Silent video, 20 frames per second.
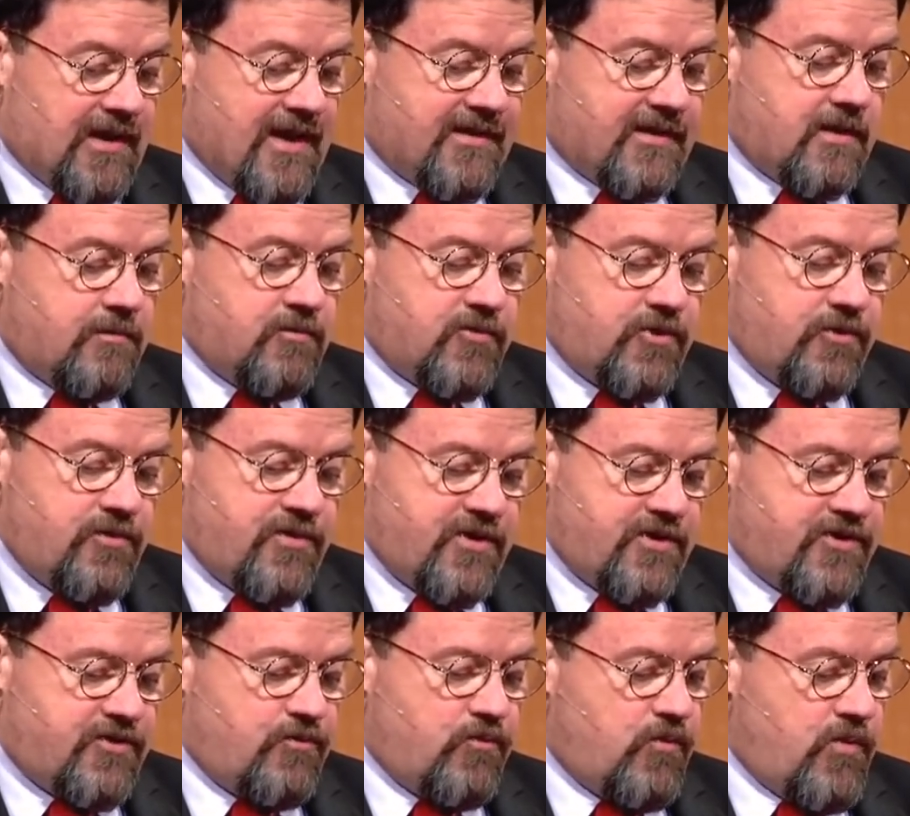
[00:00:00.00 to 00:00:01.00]
Let them do
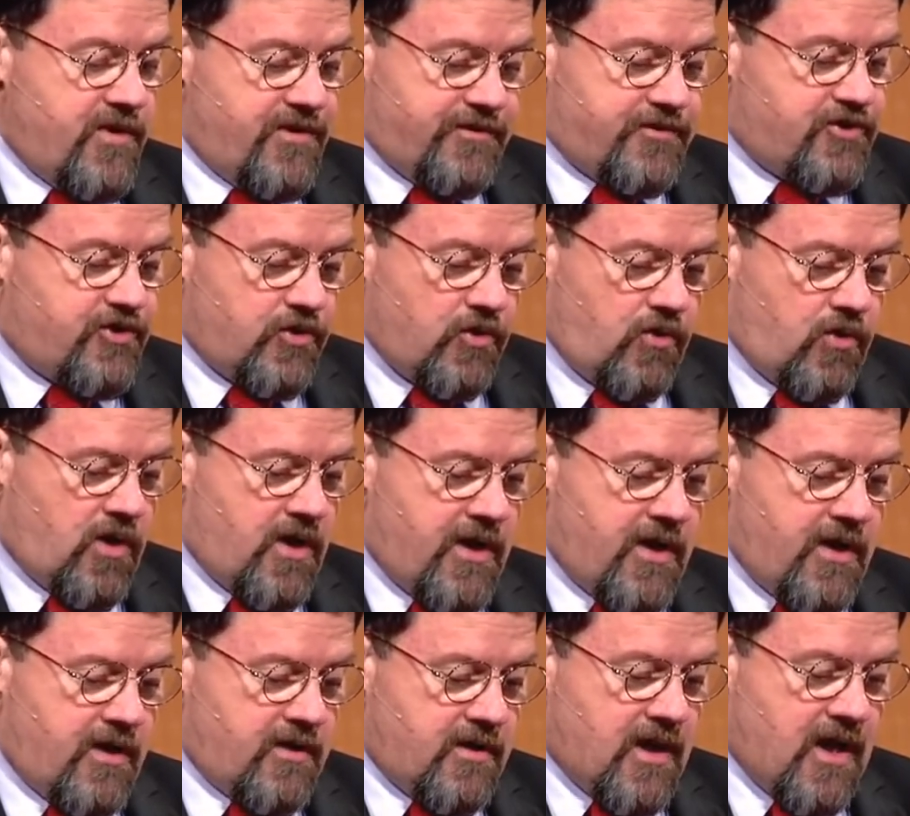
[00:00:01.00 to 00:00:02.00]
this with
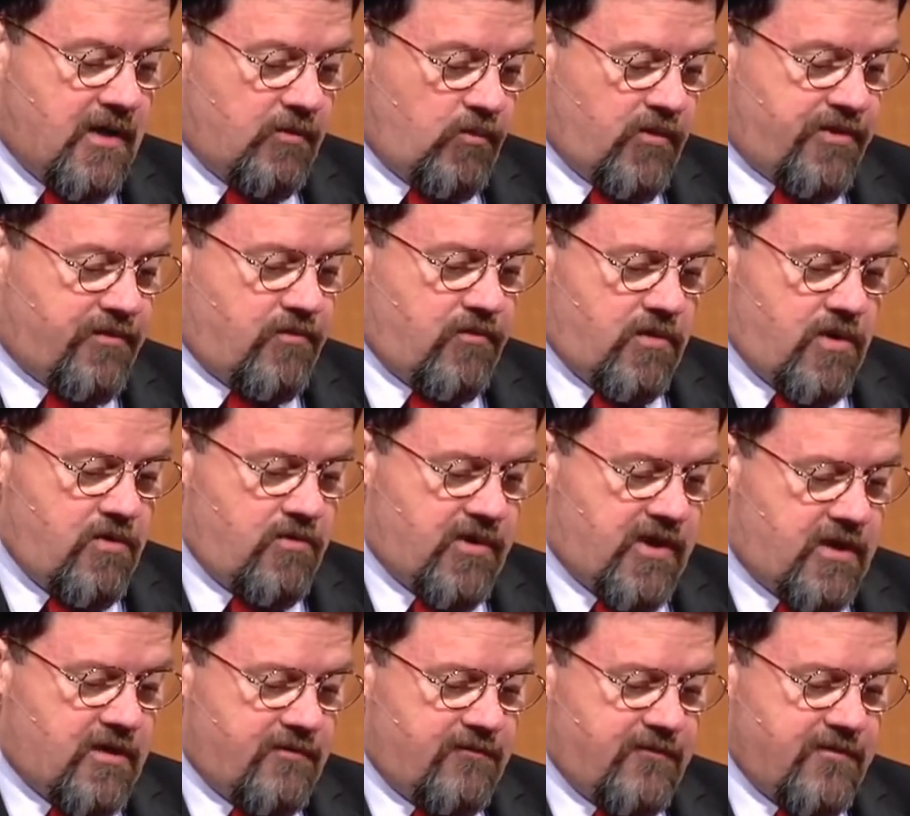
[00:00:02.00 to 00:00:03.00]
joy and not with
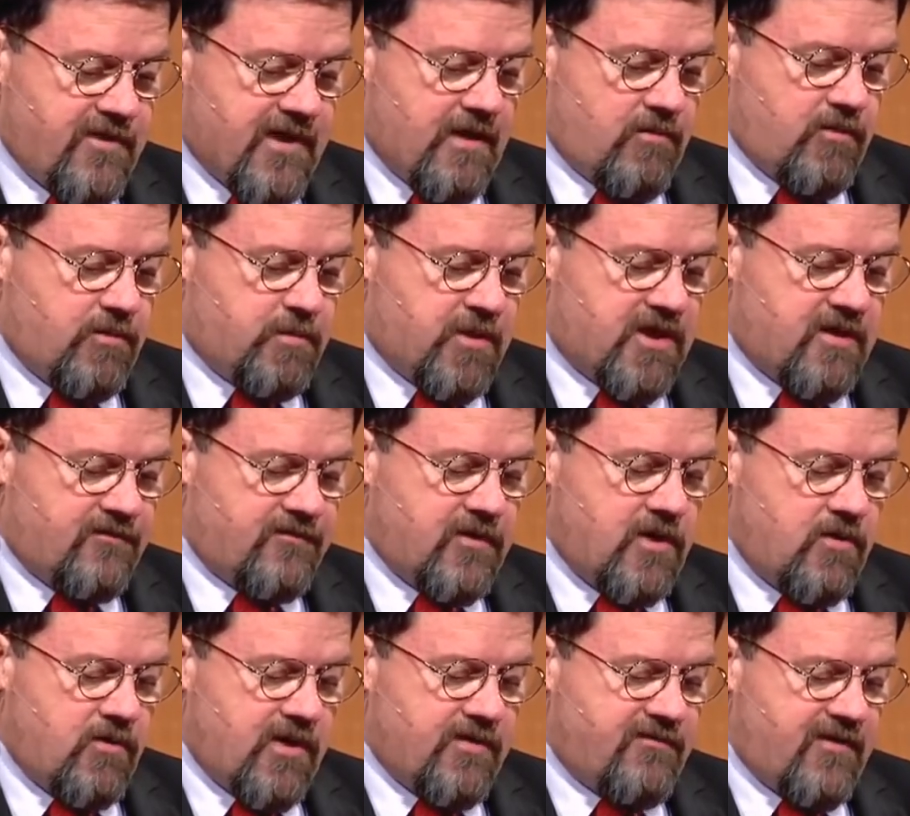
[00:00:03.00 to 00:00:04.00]
groaning, for that would be
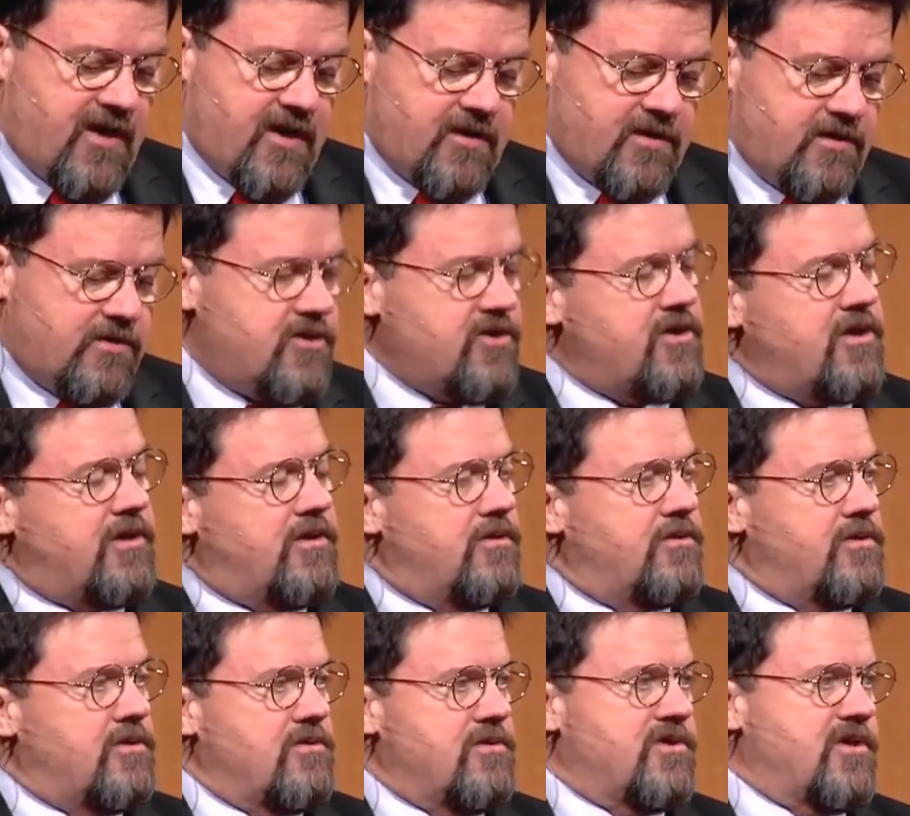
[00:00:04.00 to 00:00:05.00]
of no advantage to
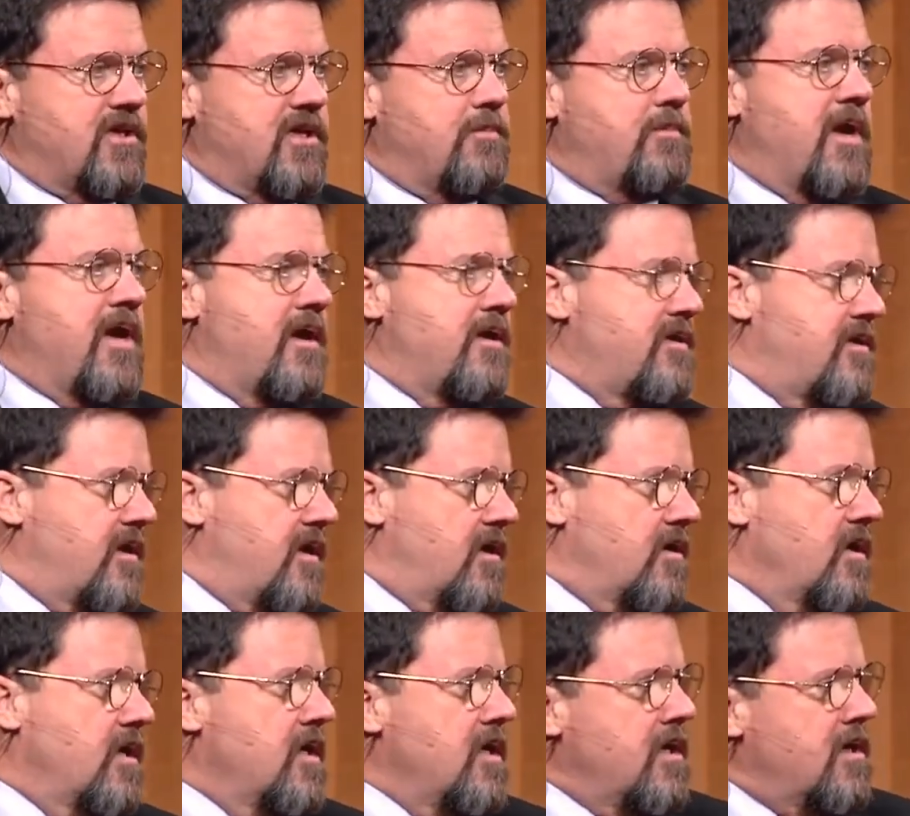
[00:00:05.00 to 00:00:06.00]
you. So there's a command
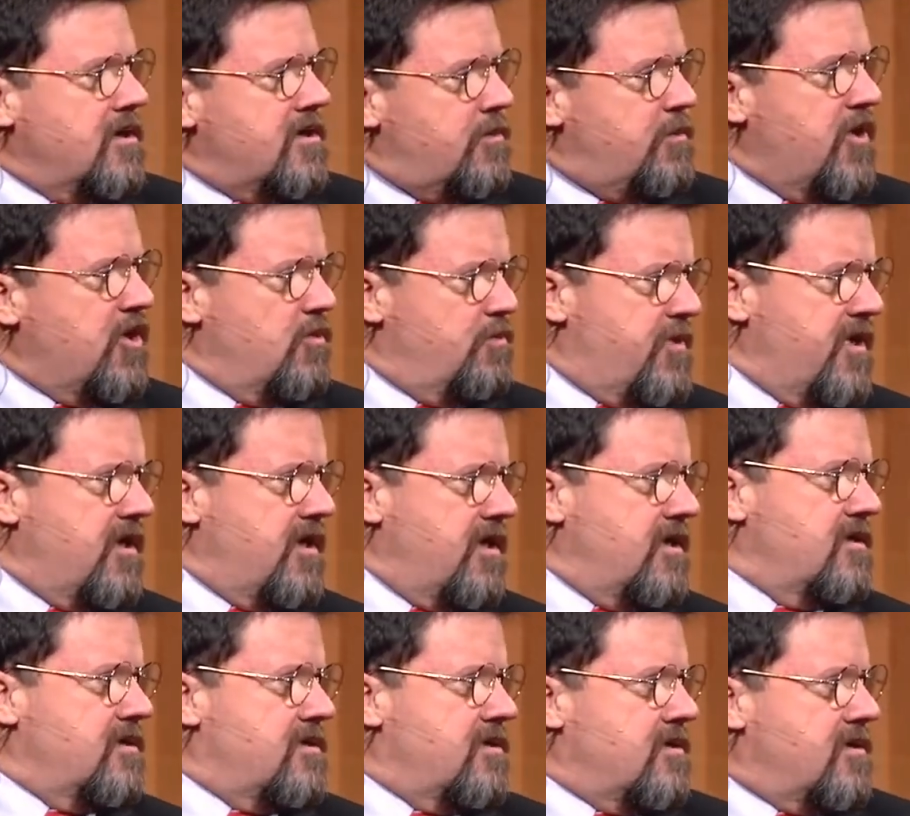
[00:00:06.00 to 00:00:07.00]
there to be
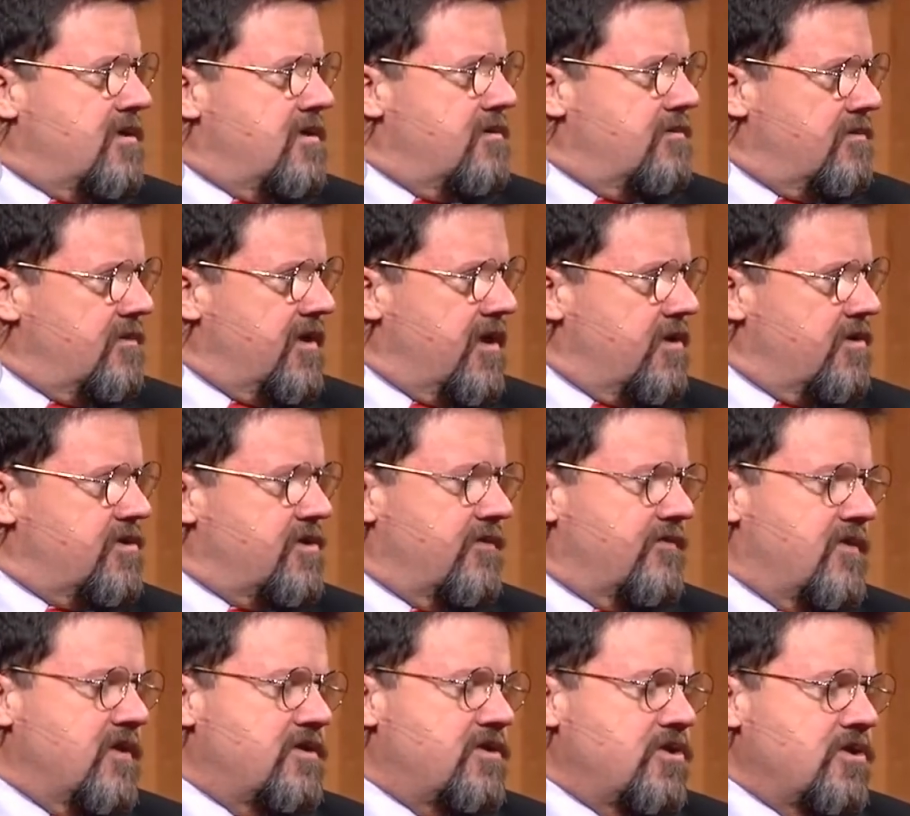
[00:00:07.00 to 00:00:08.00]
obedient to the
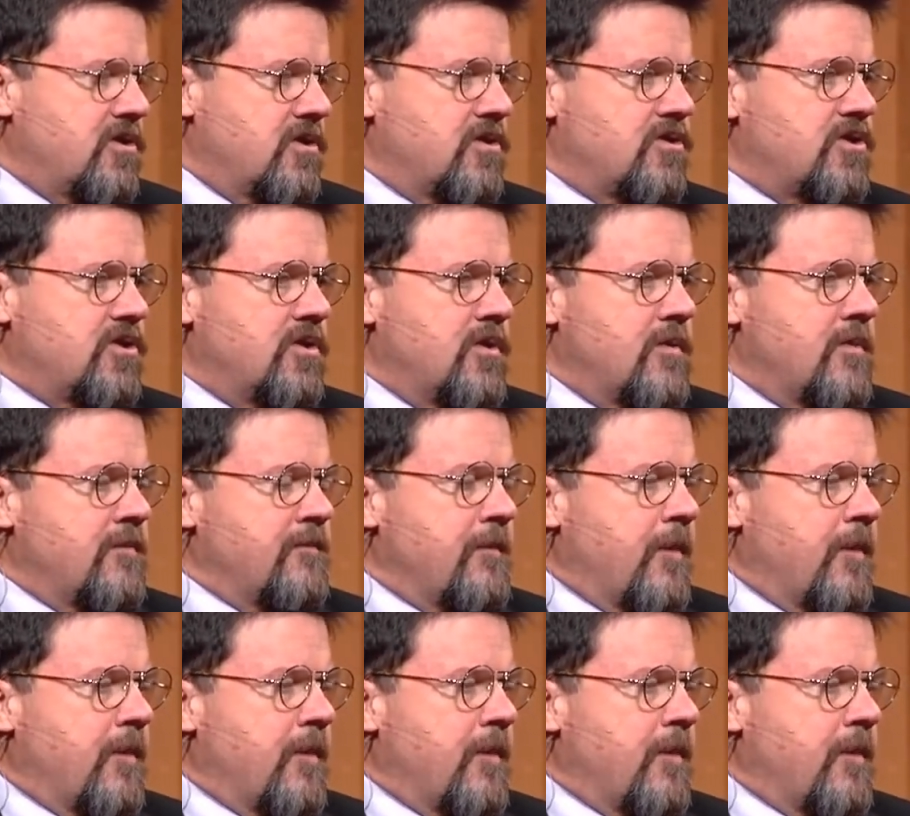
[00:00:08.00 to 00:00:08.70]
leaders of the church.